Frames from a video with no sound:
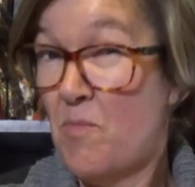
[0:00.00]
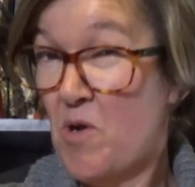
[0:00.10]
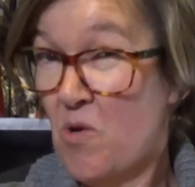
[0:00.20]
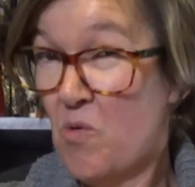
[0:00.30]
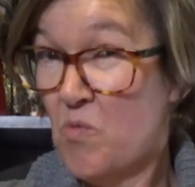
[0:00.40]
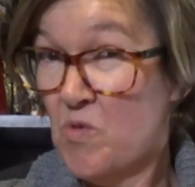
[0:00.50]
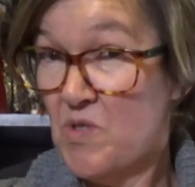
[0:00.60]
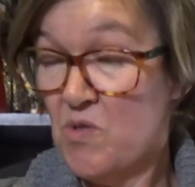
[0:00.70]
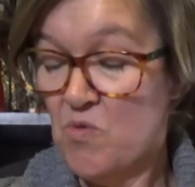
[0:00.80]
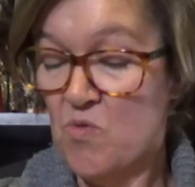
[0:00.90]
Pole
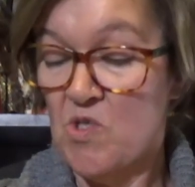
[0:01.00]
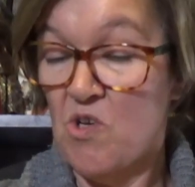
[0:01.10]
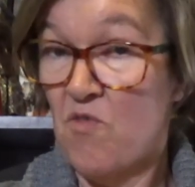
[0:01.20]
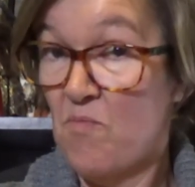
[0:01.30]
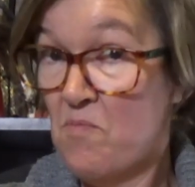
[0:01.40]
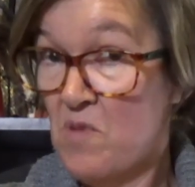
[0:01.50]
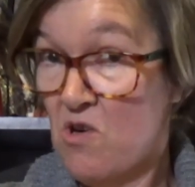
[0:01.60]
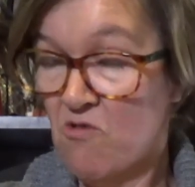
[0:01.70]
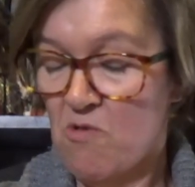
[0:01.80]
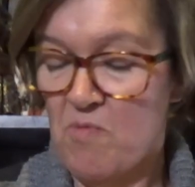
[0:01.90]
was the daughter of
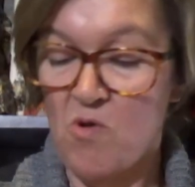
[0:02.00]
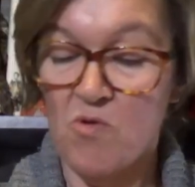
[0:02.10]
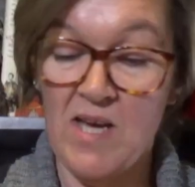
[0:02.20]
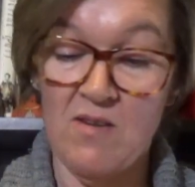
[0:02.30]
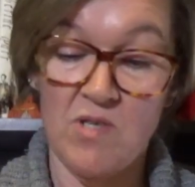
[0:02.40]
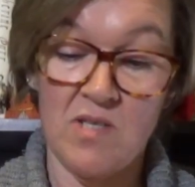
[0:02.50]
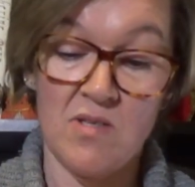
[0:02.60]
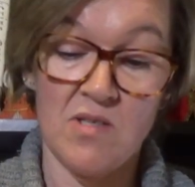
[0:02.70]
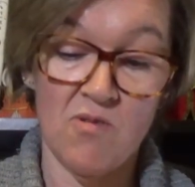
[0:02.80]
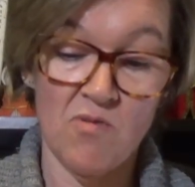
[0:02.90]
Margaret Pole,
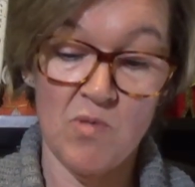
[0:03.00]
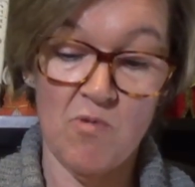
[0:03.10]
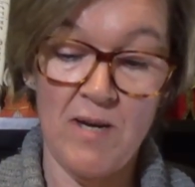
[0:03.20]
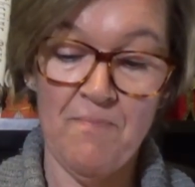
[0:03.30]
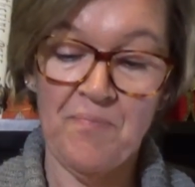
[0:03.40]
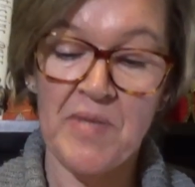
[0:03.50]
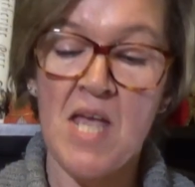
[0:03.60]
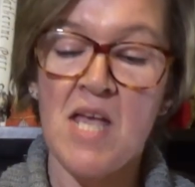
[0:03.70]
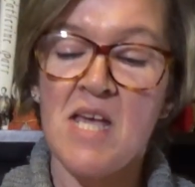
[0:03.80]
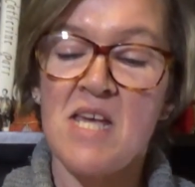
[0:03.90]
Countess of Salisbury
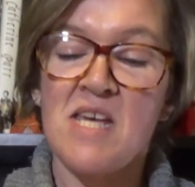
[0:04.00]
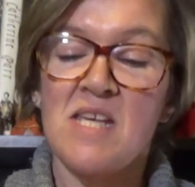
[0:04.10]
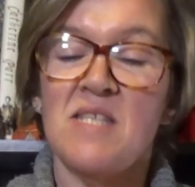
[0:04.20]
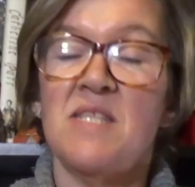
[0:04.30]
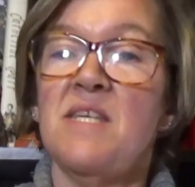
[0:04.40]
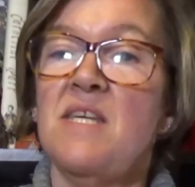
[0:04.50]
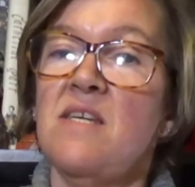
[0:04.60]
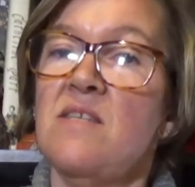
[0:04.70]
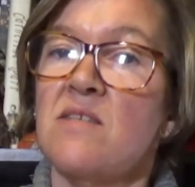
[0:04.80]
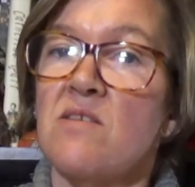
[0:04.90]

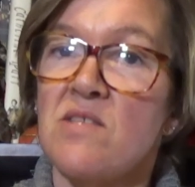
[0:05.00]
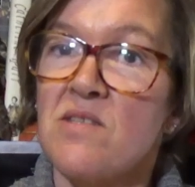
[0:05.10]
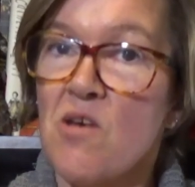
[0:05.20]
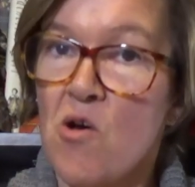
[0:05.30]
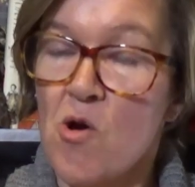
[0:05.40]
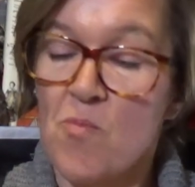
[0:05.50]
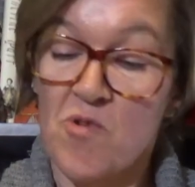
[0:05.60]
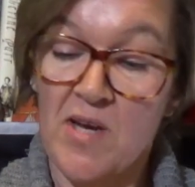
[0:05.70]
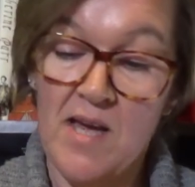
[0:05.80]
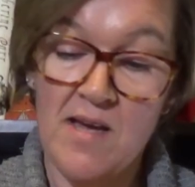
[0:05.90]
seized
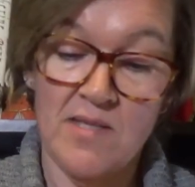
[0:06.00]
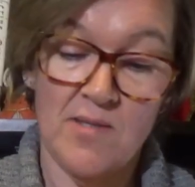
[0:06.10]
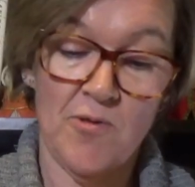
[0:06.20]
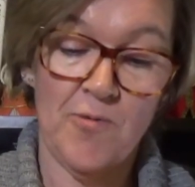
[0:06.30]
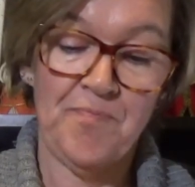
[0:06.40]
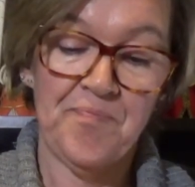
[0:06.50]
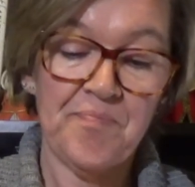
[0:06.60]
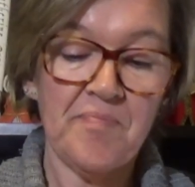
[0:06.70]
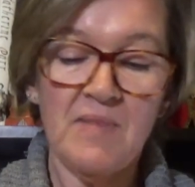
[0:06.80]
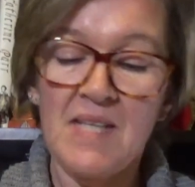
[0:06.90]
Scarborough Castle,
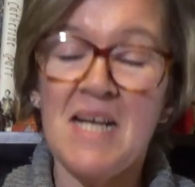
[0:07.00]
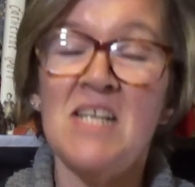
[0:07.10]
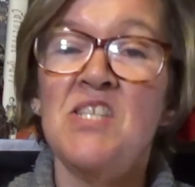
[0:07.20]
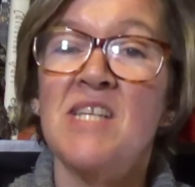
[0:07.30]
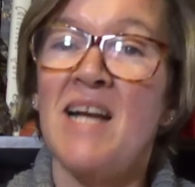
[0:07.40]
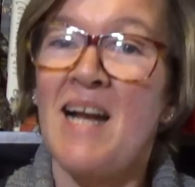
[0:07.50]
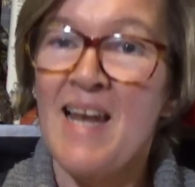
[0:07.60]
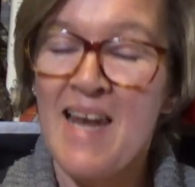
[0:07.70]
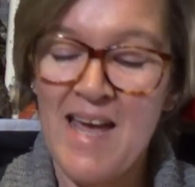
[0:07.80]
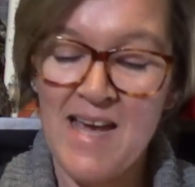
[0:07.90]

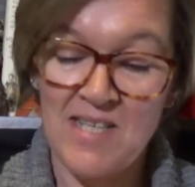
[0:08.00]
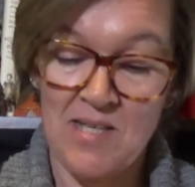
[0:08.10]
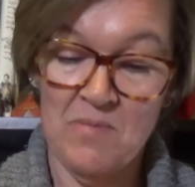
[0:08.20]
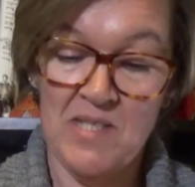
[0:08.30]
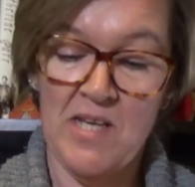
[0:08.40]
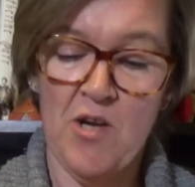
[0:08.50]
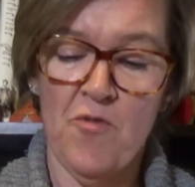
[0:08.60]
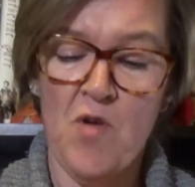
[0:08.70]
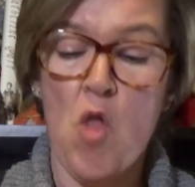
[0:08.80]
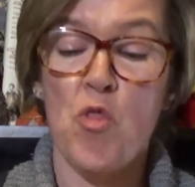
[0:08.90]
declared
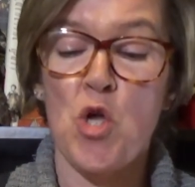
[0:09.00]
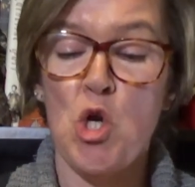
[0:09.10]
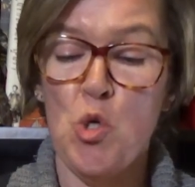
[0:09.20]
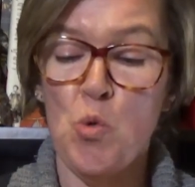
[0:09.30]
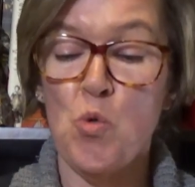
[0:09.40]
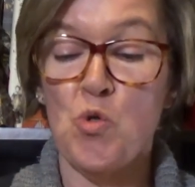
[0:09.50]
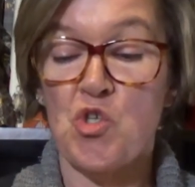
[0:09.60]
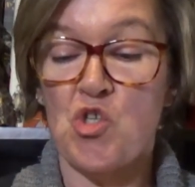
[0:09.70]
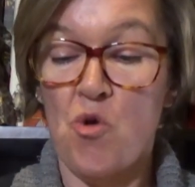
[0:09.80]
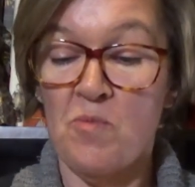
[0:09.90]
himself the Lord
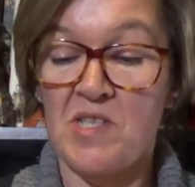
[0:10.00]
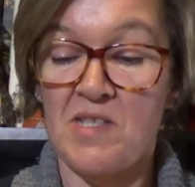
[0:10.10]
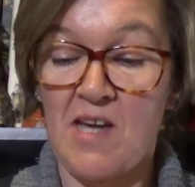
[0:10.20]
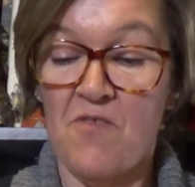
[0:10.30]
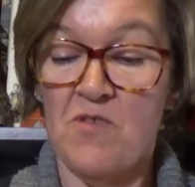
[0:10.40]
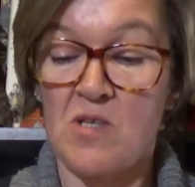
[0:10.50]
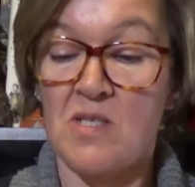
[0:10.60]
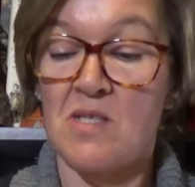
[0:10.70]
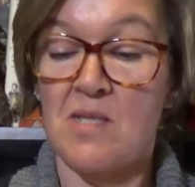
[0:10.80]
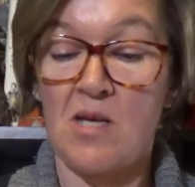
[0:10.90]
Thomas Stafford,
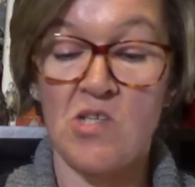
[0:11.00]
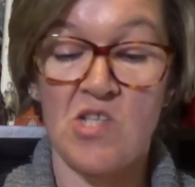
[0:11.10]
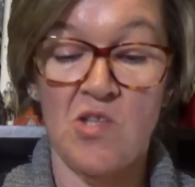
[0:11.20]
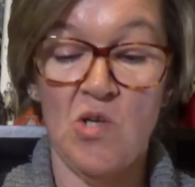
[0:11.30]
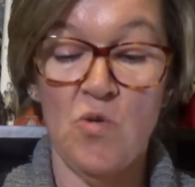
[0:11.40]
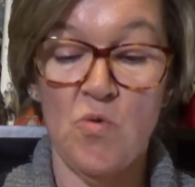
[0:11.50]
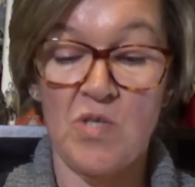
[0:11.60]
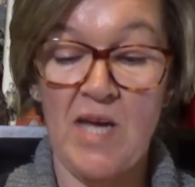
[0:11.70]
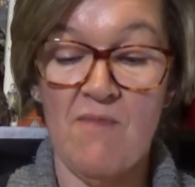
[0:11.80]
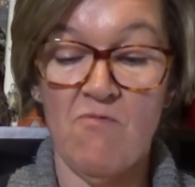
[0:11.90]
son to the
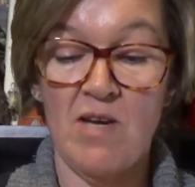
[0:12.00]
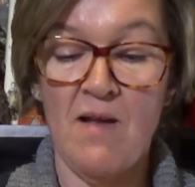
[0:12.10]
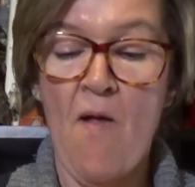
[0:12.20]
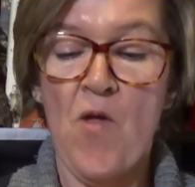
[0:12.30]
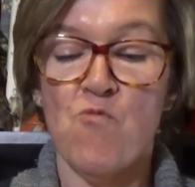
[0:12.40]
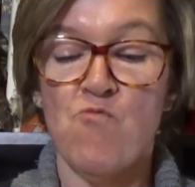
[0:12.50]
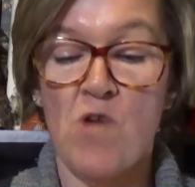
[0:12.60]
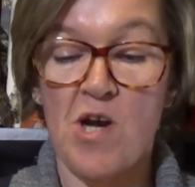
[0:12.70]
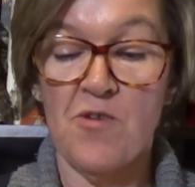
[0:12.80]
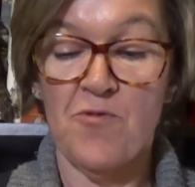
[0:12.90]
Lord Henry,
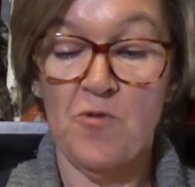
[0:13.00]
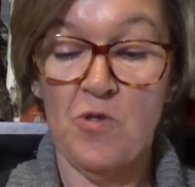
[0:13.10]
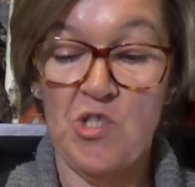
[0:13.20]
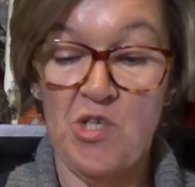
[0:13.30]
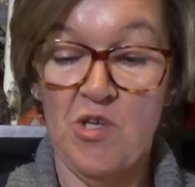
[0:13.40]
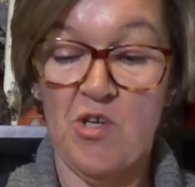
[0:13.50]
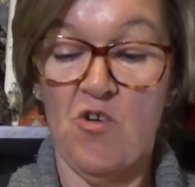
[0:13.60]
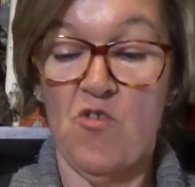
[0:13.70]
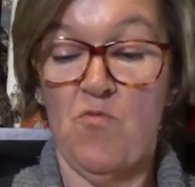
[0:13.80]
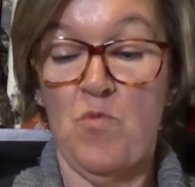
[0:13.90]
rightful Duke
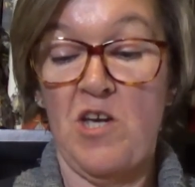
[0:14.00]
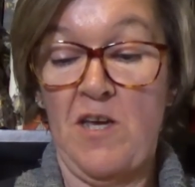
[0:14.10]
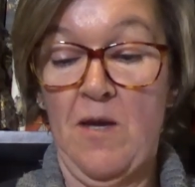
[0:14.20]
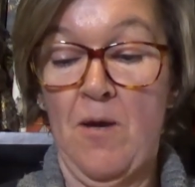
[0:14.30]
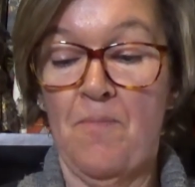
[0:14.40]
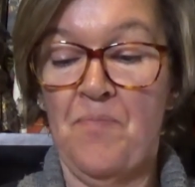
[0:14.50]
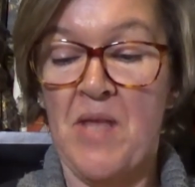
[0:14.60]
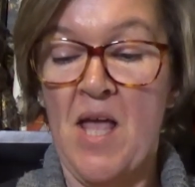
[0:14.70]
of Buckingham,